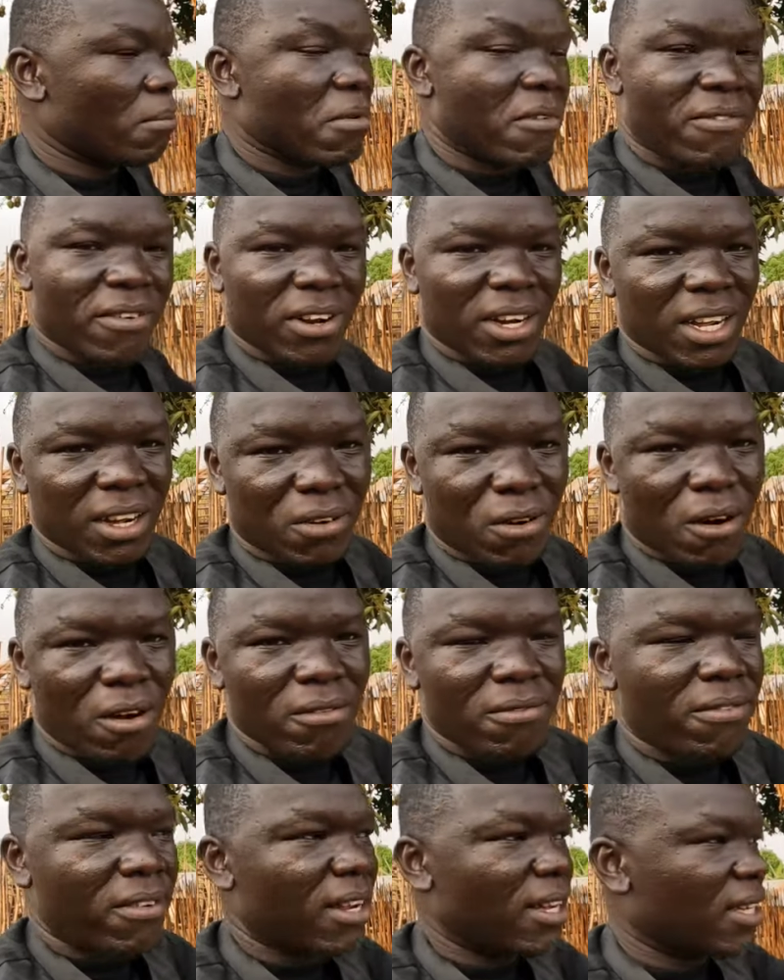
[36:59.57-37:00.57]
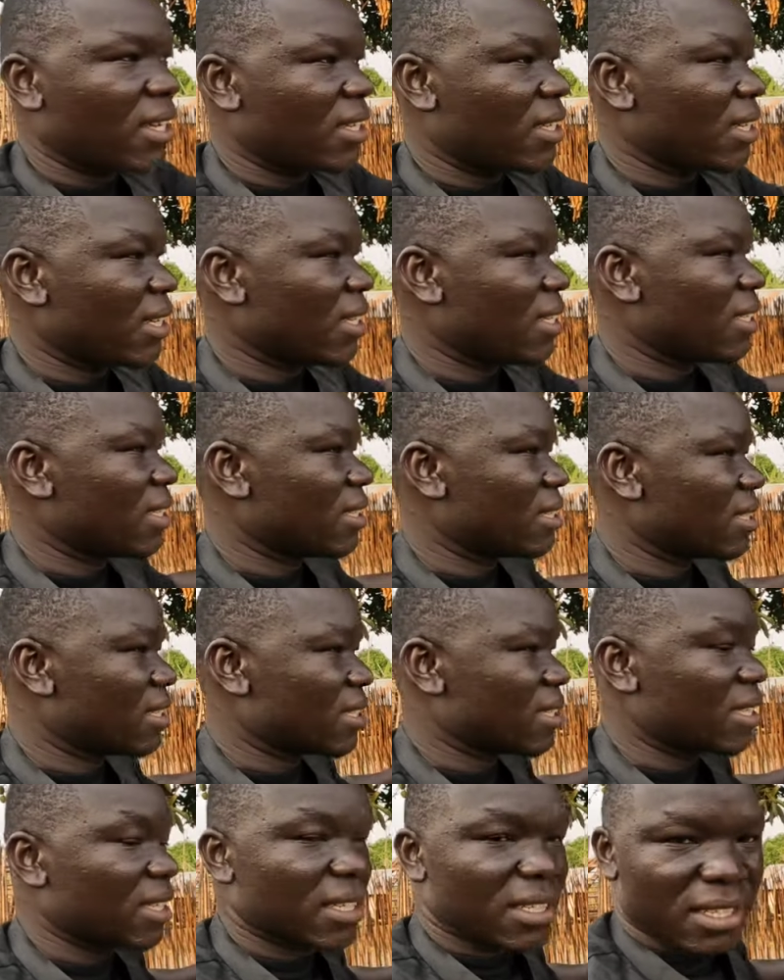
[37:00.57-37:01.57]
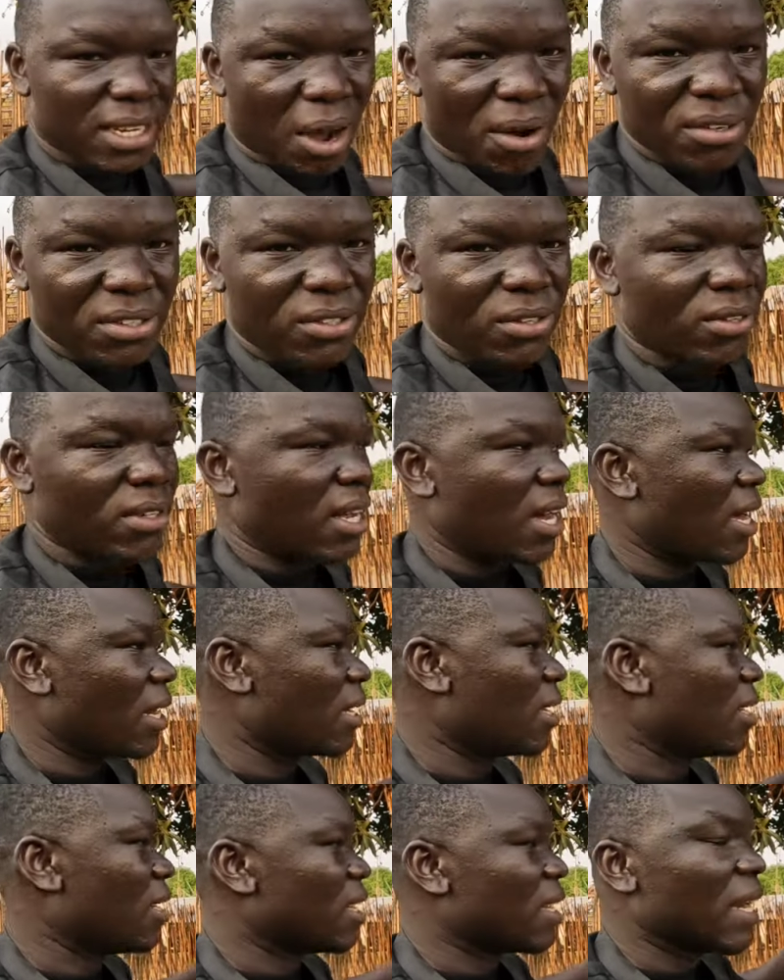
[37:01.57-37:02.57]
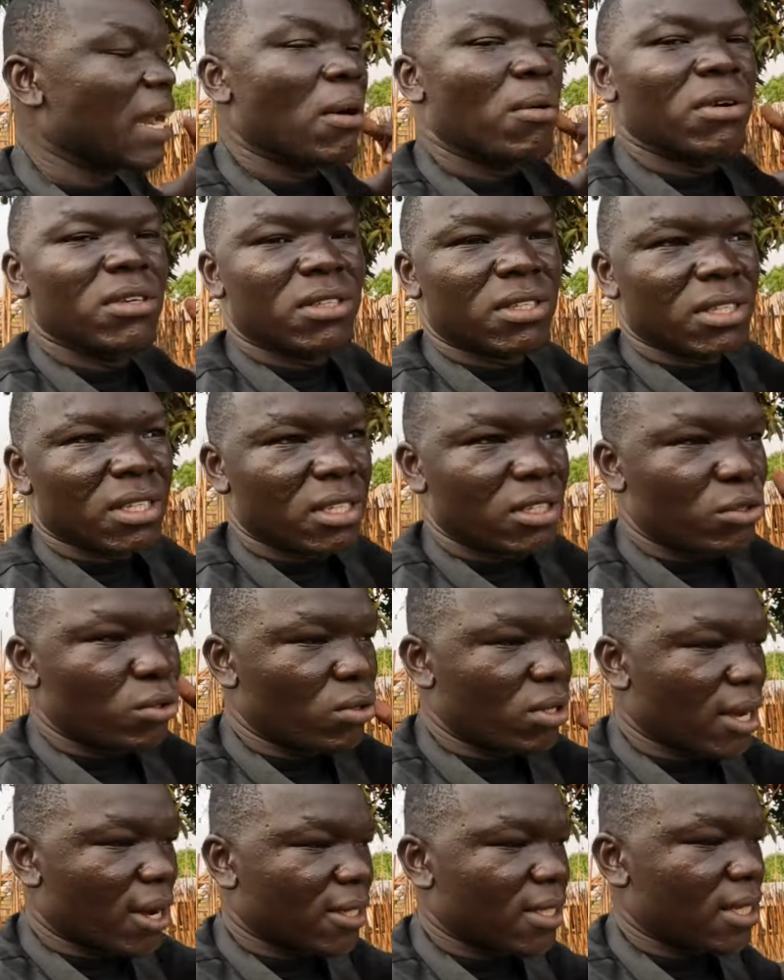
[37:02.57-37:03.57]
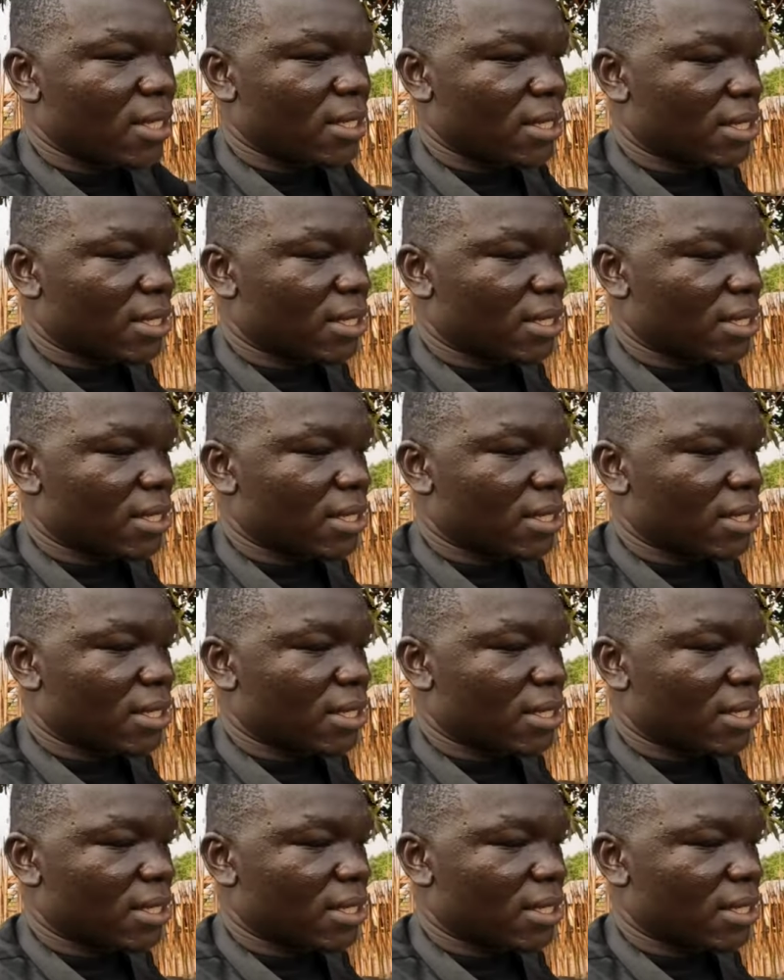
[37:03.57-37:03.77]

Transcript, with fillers: before the conflict in in South Sudan. That was in two thousand